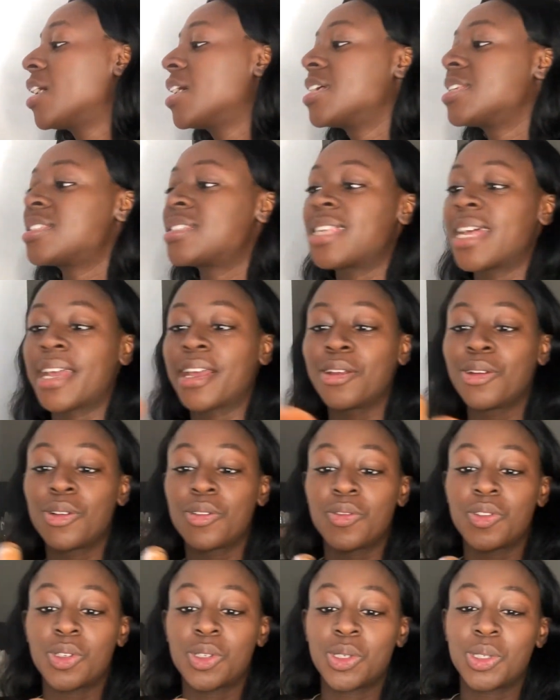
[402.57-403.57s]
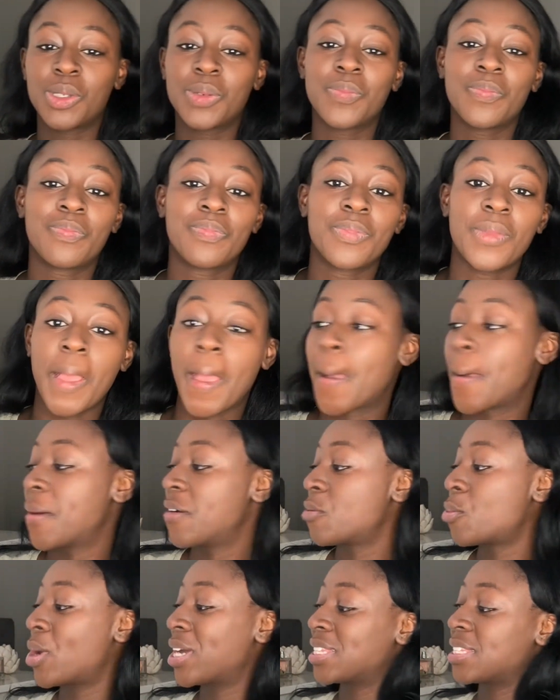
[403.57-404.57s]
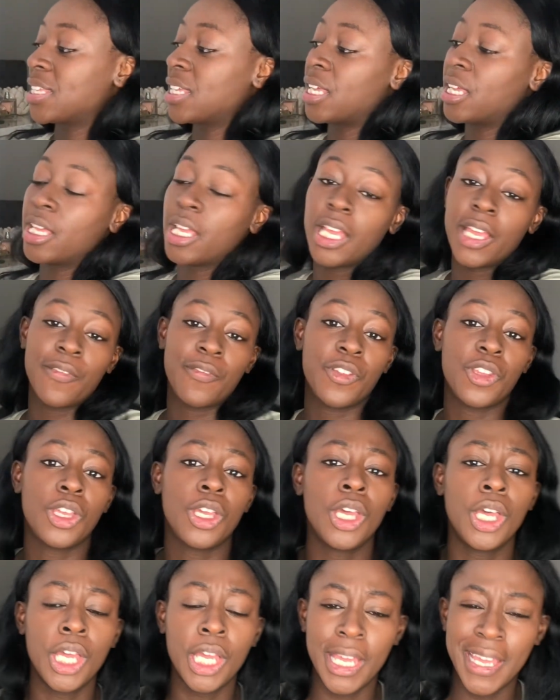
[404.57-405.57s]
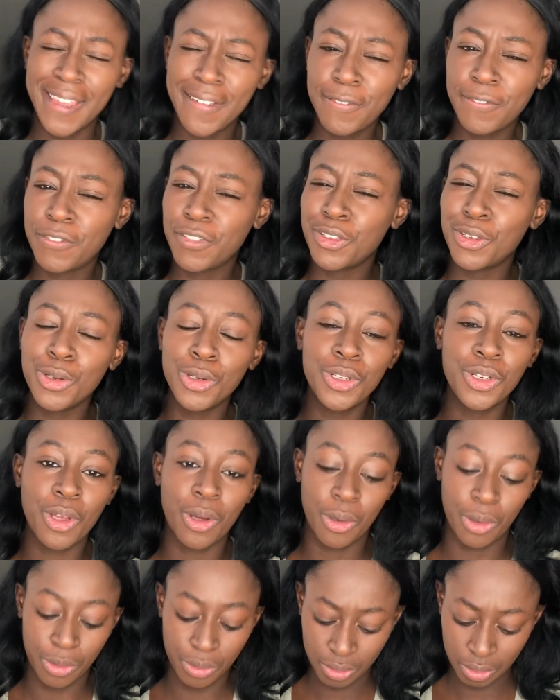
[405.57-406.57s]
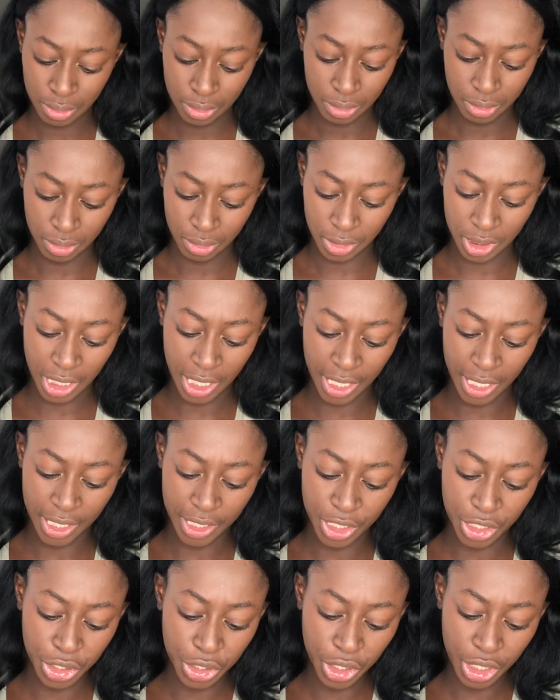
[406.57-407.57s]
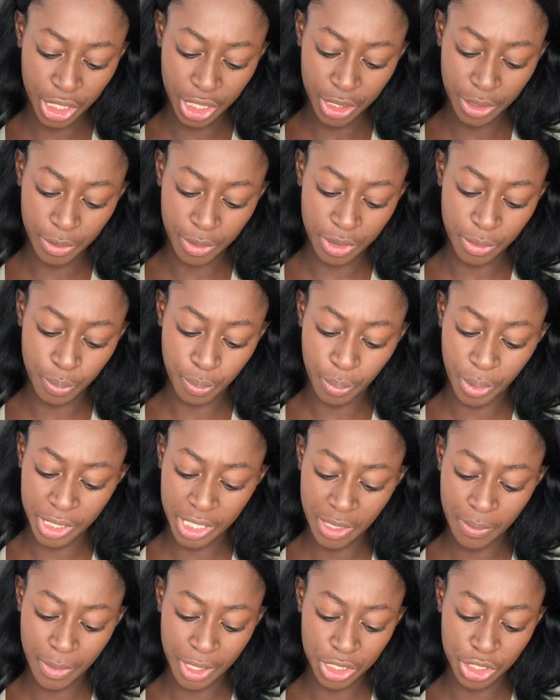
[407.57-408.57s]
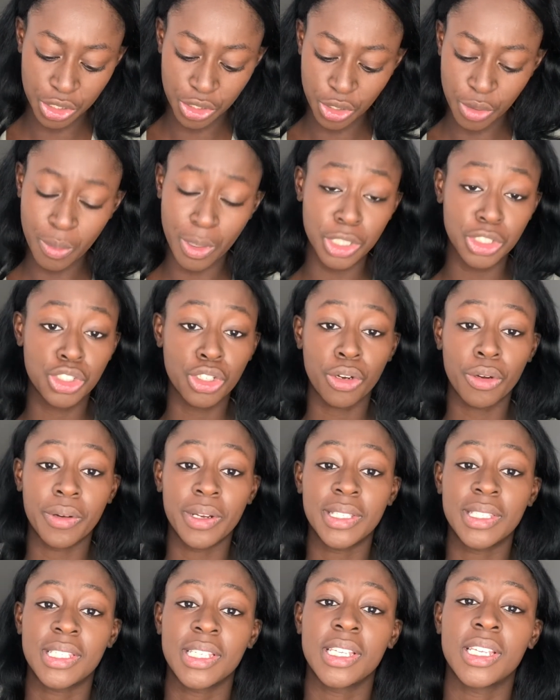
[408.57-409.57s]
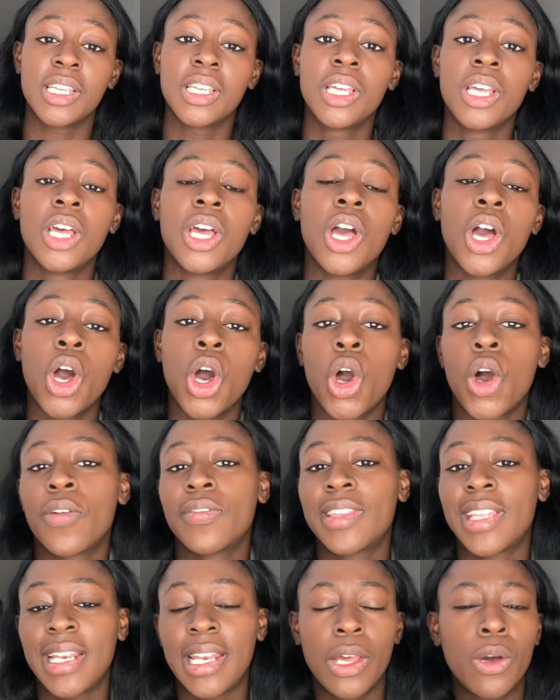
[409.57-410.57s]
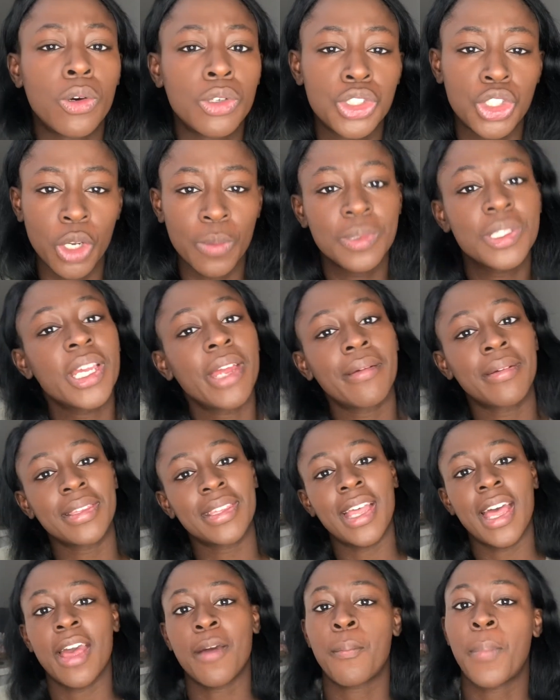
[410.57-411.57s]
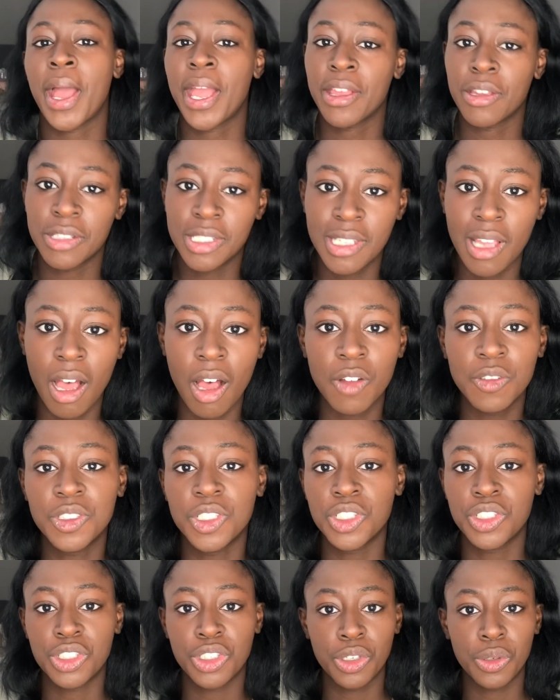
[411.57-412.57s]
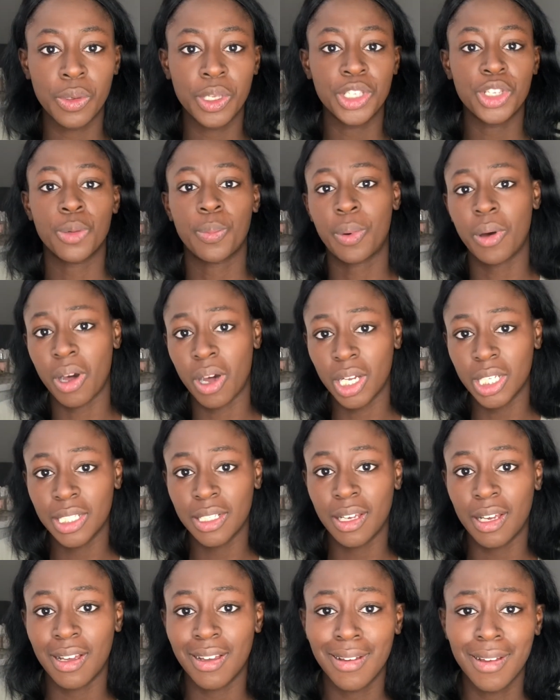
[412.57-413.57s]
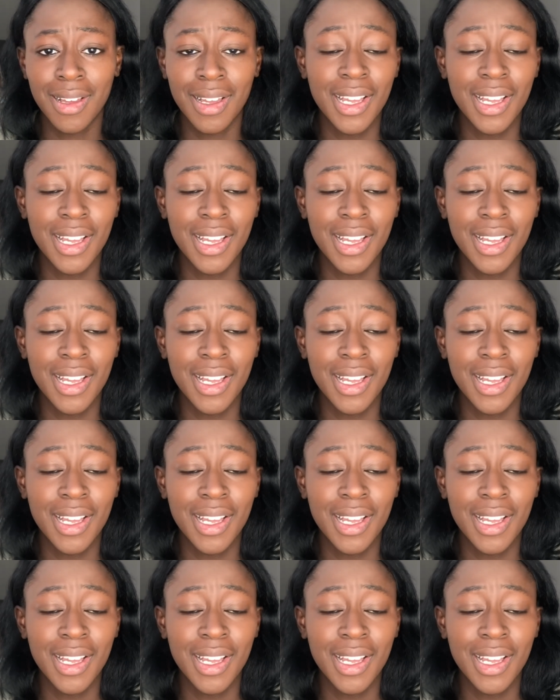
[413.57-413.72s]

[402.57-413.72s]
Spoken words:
Second of all, if you know, yeah, you can pretty much do majority of the little jobs here and there by yourself, just you and your partner.